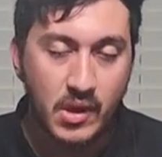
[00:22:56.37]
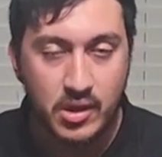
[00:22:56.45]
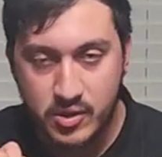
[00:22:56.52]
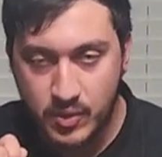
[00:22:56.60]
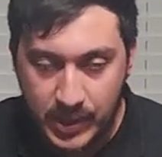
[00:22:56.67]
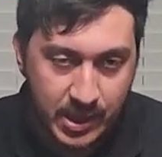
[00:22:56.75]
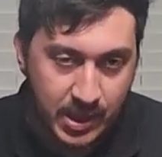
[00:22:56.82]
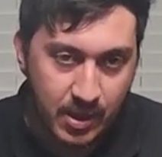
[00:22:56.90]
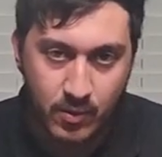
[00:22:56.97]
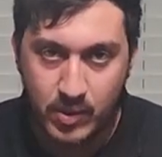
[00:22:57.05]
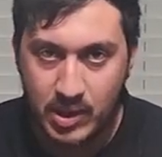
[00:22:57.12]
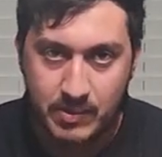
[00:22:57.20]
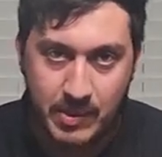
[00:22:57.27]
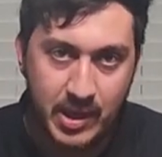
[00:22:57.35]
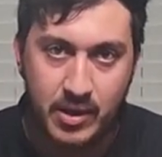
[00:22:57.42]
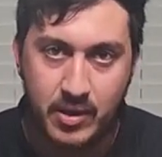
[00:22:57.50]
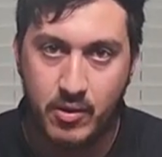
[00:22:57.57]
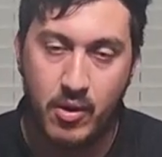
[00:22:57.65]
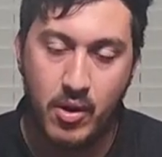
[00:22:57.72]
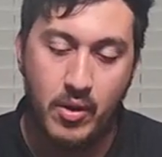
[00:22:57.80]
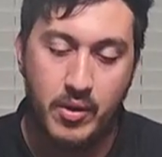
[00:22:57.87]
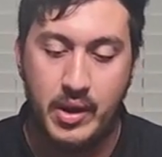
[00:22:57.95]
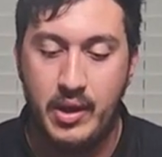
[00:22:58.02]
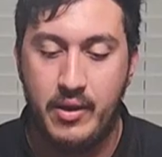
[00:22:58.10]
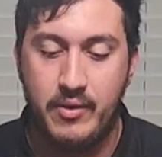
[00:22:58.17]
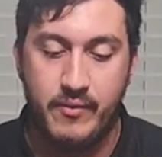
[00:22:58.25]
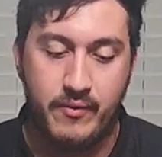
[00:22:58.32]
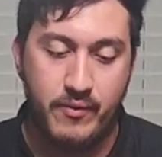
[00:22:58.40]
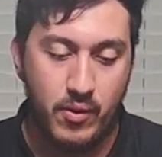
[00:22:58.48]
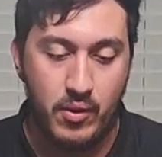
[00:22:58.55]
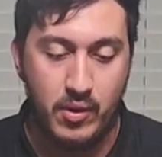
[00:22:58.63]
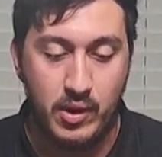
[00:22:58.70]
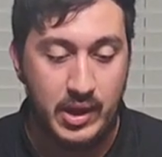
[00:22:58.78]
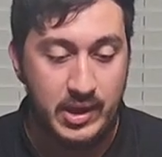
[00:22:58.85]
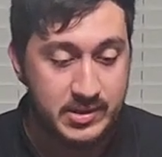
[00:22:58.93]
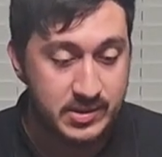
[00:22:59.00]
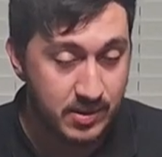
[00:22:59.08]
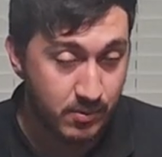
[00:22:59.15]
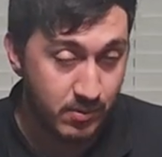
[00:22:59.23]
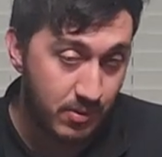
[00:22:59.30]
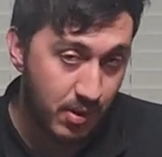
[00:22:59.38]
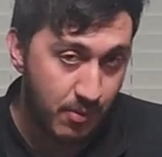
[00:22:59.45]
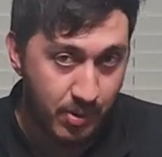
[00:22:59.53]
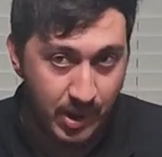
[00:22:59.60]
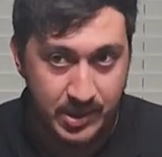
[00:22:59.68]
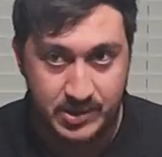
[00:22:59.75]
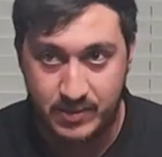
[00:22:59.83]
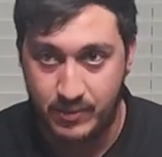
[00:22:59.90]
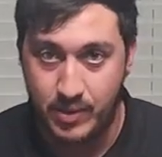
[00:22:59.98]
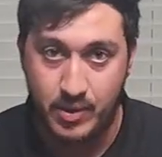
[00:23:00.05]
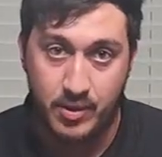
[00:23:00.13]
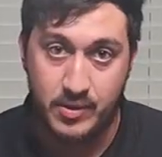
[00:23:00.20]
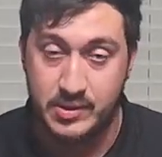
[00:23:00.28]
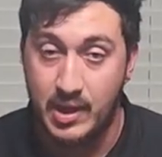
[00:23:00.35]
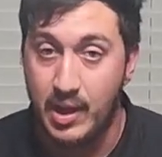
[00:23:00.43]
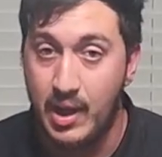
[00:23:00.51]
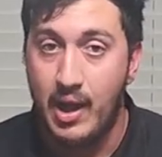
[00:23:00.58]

tweak it, really make it your own, and for less than a price of one of those